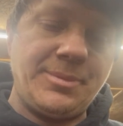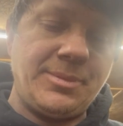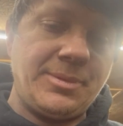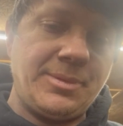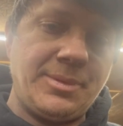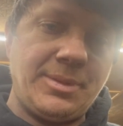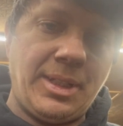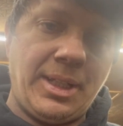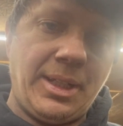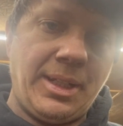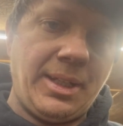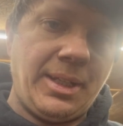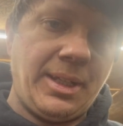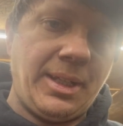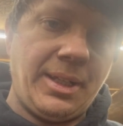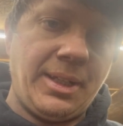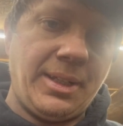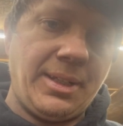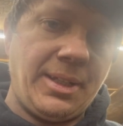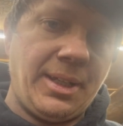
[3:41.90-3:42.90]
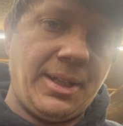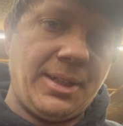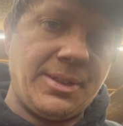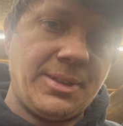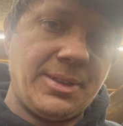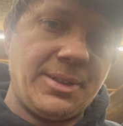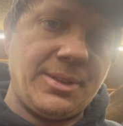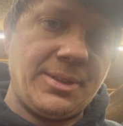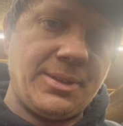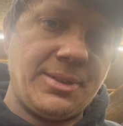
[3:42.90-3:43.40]
Dang head
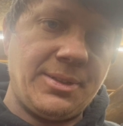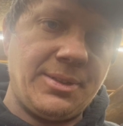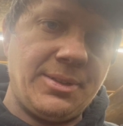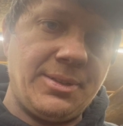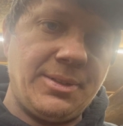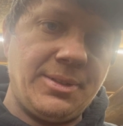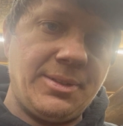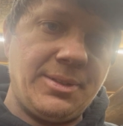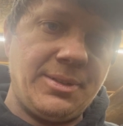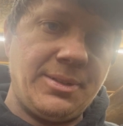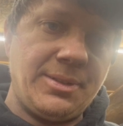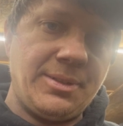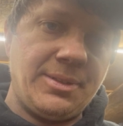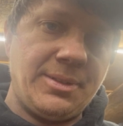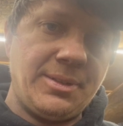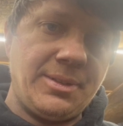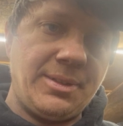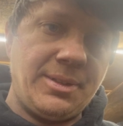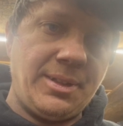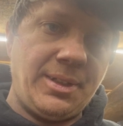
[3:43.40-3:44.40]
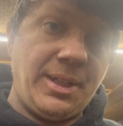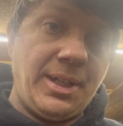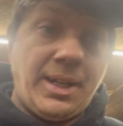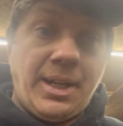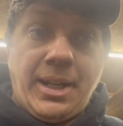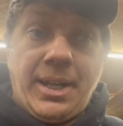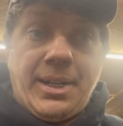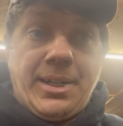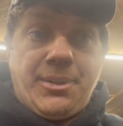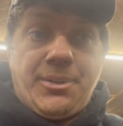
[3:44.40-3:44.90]
gaskets. Heck, I
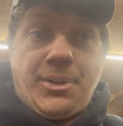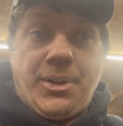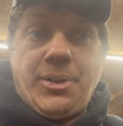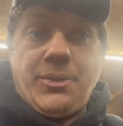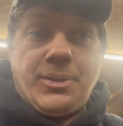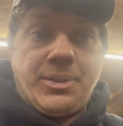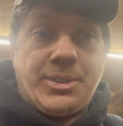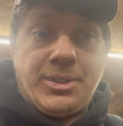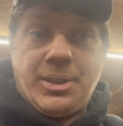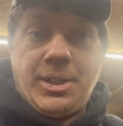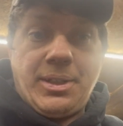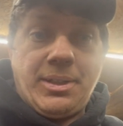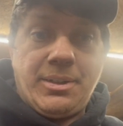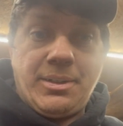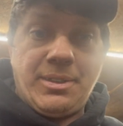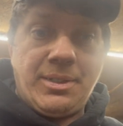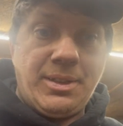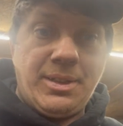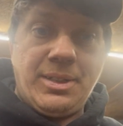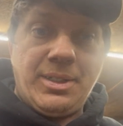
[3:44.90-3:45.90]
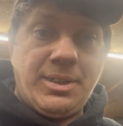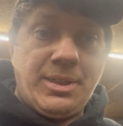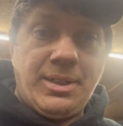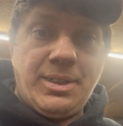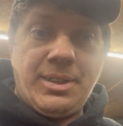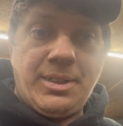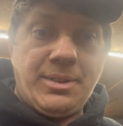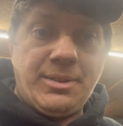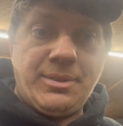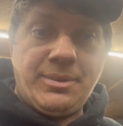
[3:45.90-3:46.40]
hadn't drove it, so
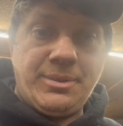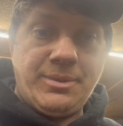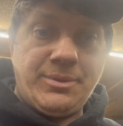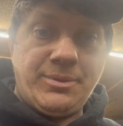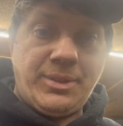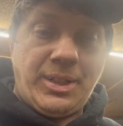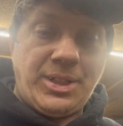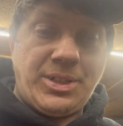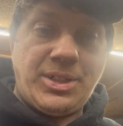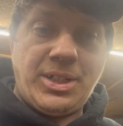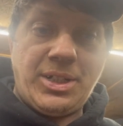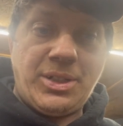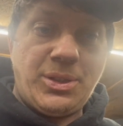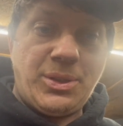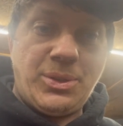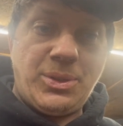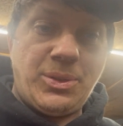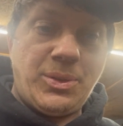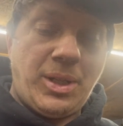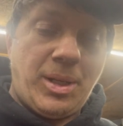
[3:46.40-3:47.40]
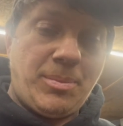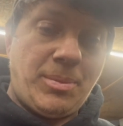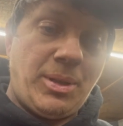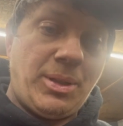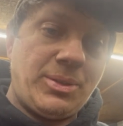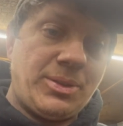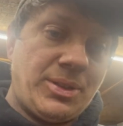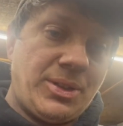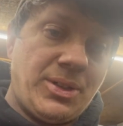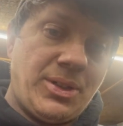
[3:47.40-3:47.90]
when I checked the oil when I
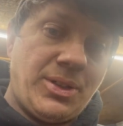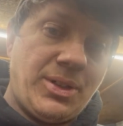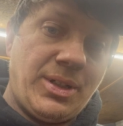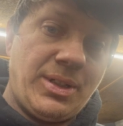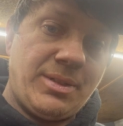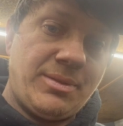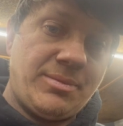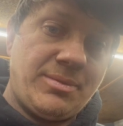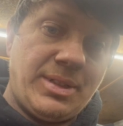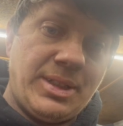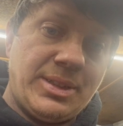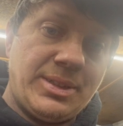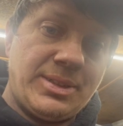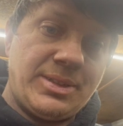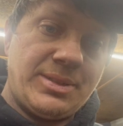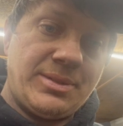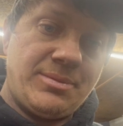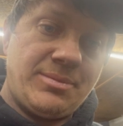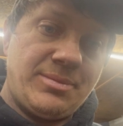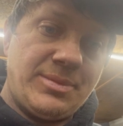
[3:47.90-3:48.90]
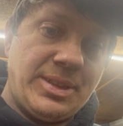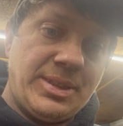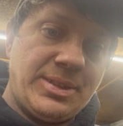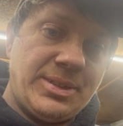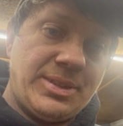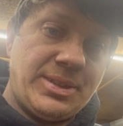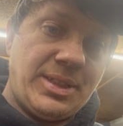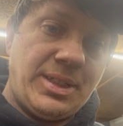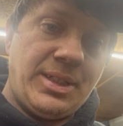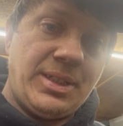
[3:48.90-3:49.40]
bought the car, it didn't
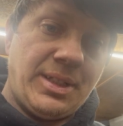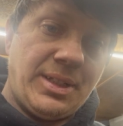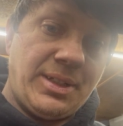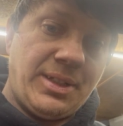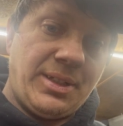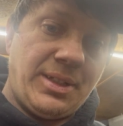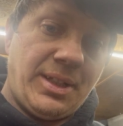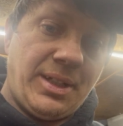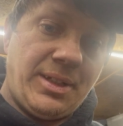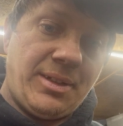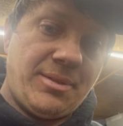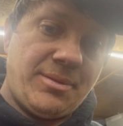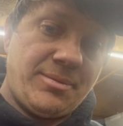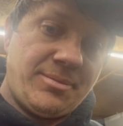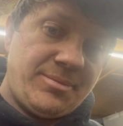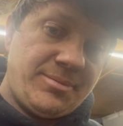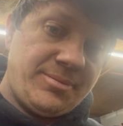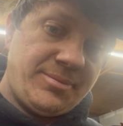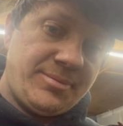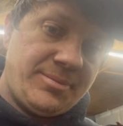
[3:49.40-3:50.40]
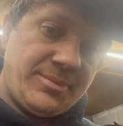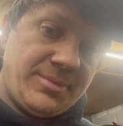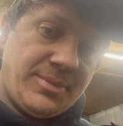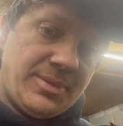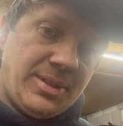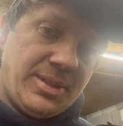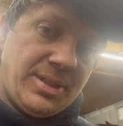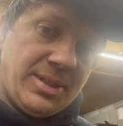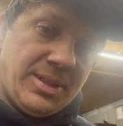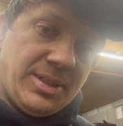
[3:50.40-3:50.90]
see none of that.
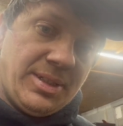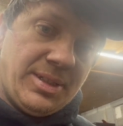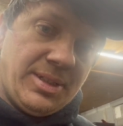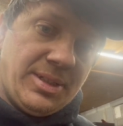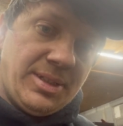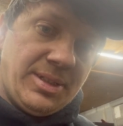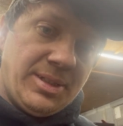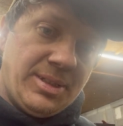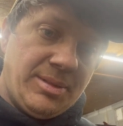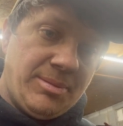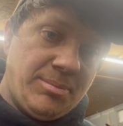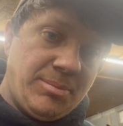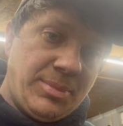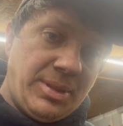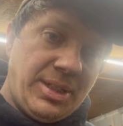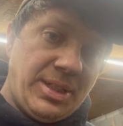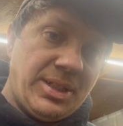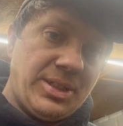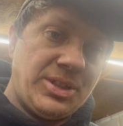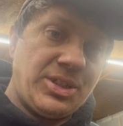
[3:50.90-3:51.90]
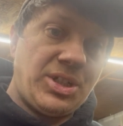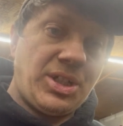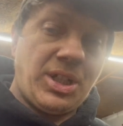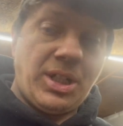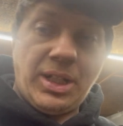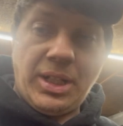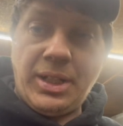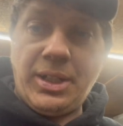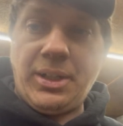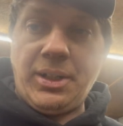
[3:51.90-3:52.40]
But it is
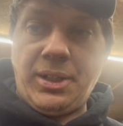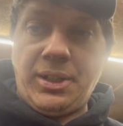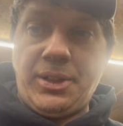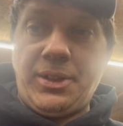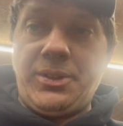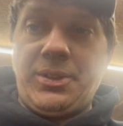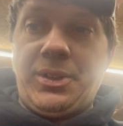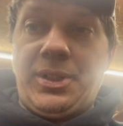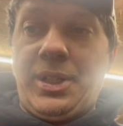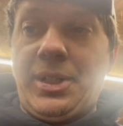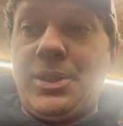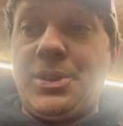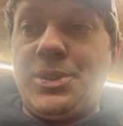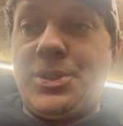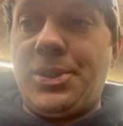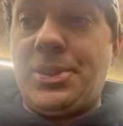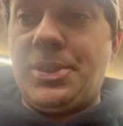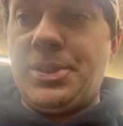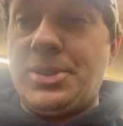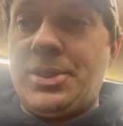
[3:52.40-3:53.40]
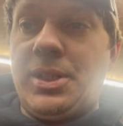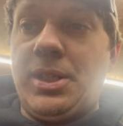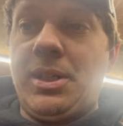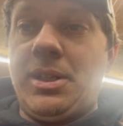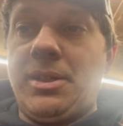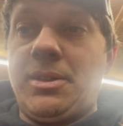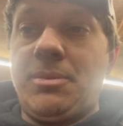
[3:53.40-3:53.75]
clearly on there. I can show you the stick.